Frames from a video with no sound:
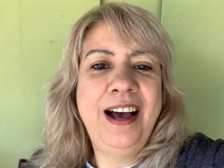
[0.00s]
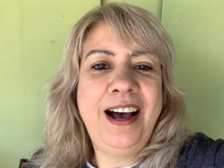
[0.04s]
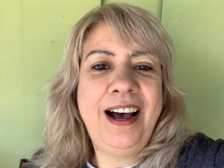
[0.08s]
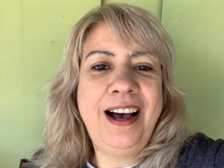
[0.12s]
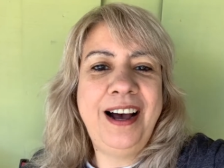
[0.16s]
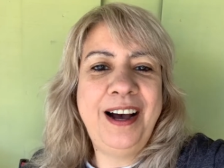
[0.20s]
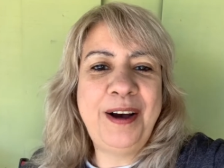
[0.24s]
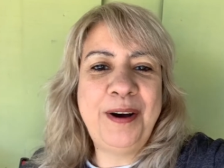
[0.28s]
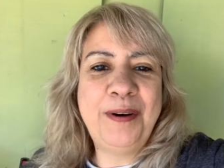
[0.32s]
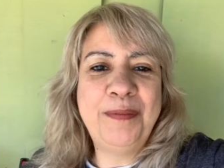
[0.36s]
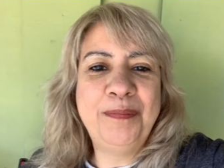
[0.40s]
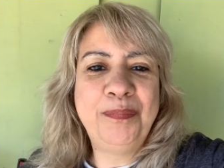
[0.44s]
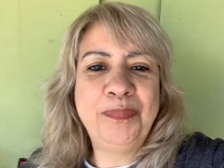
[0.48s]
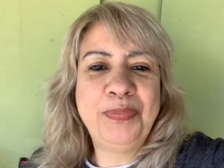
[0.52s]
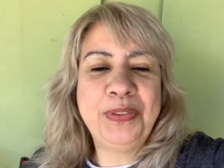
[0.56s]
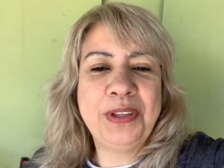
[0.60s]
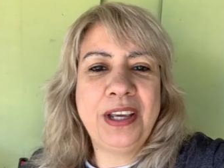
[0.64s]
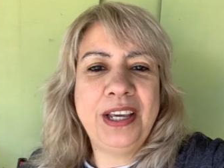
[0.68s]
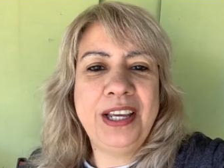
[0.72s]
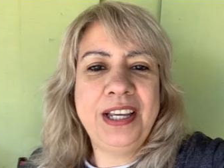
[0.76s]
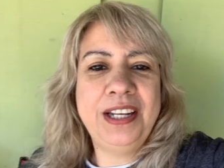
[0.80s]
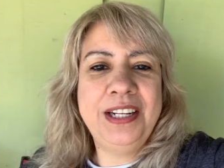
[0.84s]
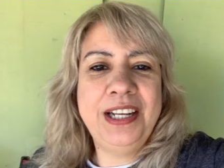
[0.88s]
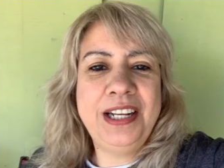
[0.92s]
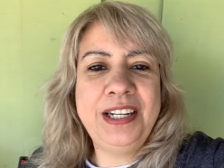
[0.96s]
Um,
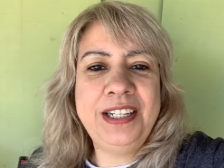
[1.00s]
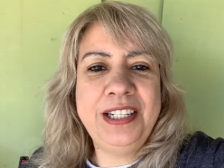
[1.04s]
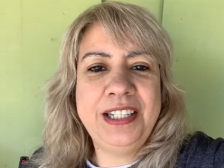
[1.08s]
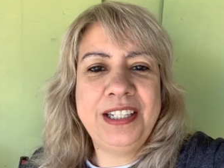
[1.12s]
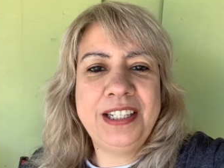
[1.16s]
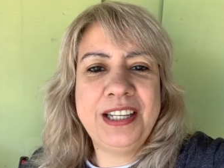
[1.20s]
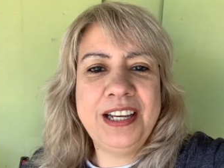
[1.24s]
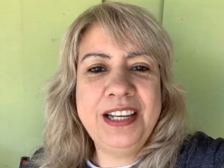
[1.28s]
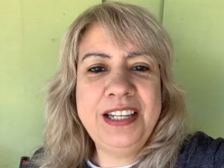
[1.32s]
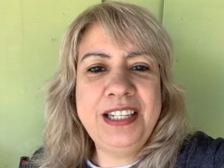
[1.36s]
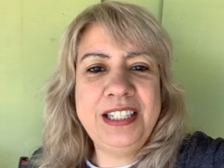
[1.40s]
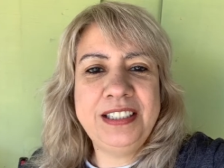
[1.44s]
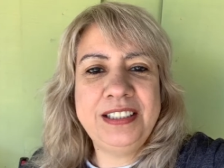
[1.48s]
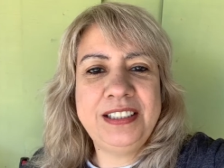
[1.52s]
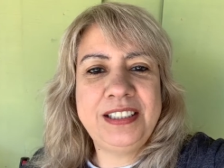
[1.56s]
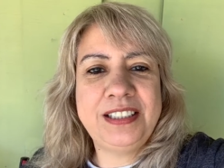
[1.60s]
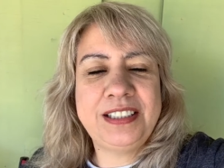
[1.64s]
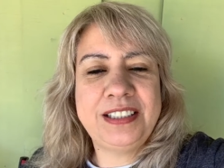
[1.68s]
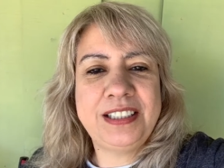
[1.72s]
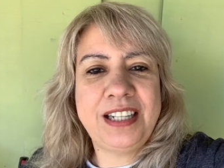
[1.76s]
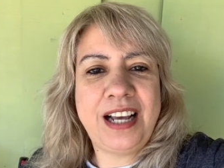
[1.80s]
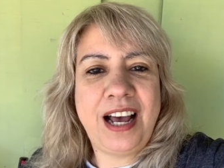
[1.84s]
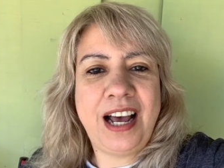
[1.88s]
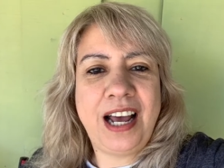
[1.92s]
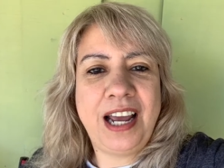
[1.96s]
in any
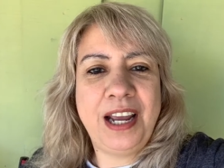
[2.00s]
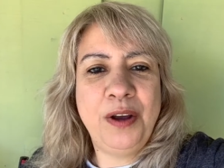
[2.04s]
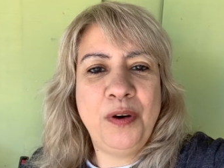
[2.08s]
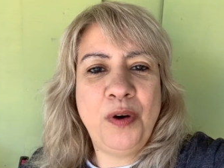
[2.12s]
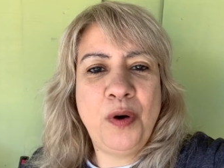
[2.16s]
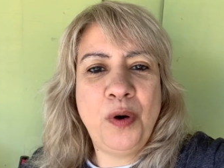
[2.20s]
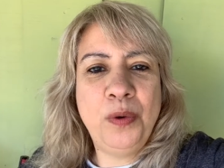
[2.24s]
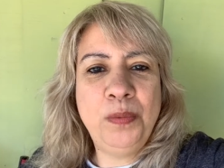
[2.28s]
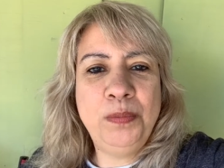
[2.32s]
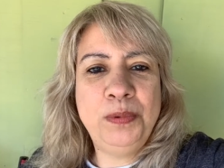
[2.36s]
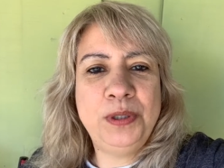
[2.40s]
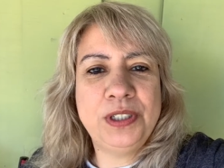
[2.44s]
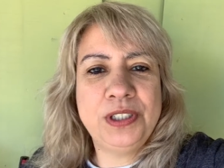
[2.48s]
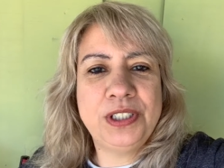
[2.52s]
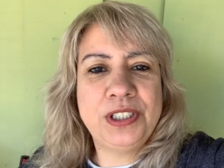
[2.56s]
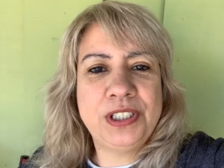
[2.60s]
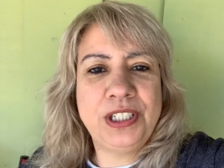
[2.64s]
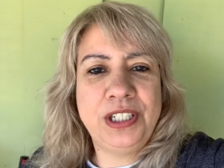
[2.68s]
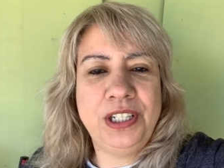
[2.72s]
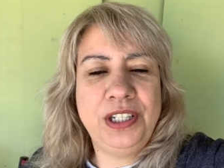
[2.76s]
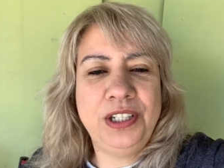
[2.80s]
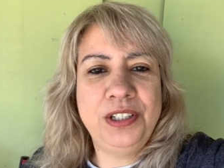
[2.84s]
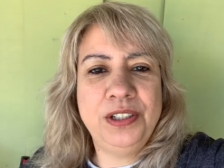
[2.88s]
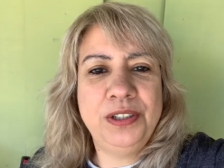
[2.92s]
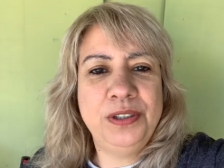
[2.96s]
case, I hope to
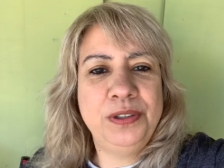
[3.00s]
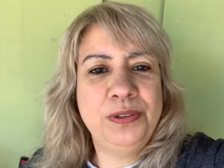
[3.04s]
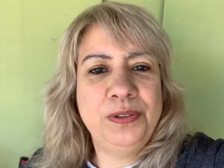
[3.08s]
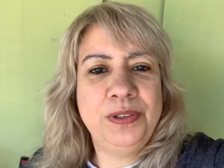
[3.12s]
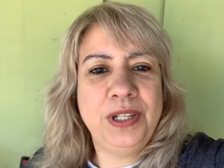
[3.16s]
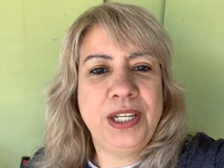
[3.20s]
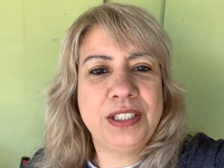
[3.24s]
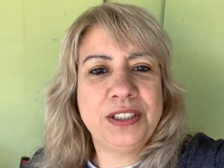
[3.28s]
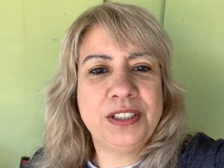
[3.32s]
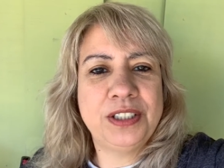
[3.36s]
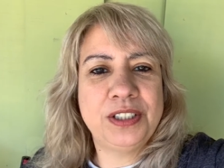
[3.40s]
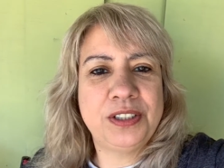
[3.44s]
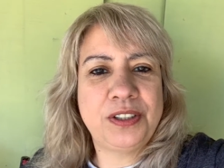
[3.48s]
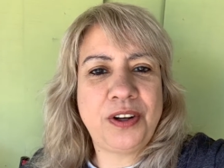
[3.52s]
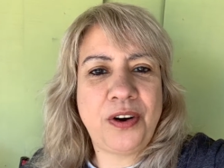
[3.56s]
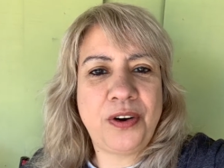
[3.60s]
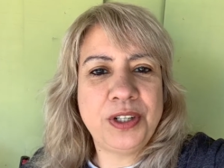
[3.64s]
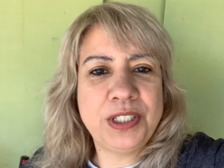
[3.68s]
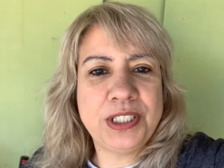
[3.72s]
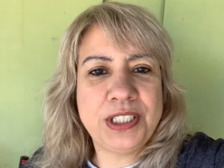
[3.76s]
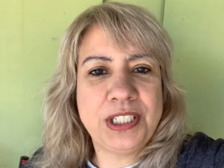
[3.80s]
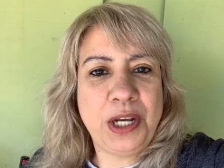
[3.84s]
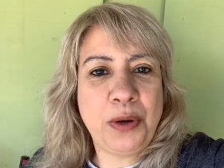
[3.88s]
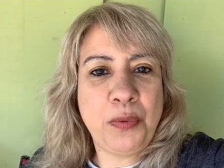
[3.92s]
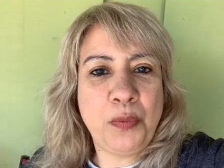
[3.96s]
see you. It
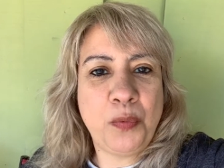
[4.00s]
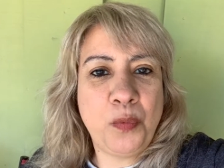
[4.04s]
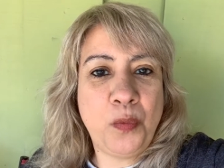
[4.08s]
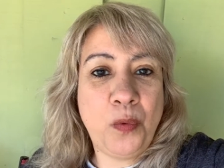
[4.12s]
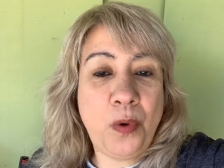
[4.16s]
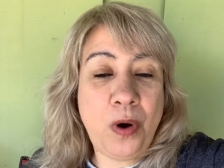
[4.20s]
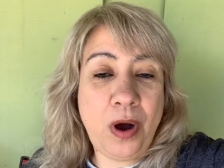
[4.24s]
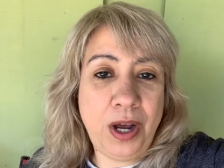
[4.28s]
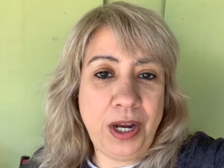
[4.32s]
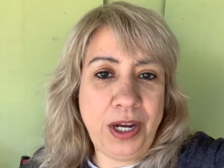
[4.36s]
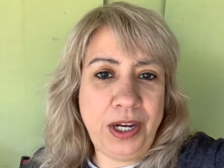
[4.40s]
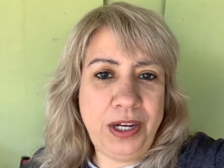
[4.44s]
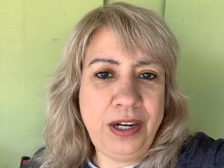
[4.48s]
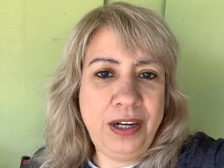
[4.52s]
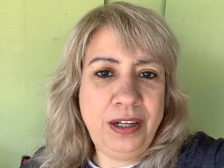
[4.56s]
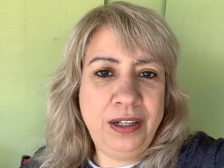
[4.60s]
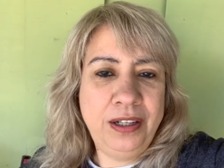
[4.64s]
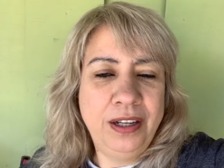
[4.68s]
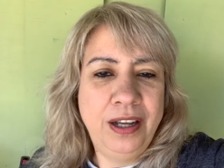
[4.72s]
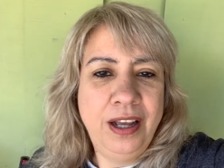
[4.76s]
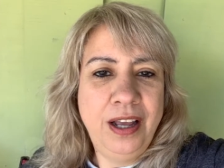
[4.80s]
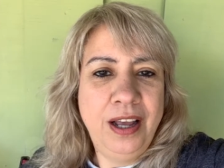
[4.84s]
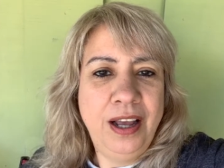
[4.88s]
starts at one.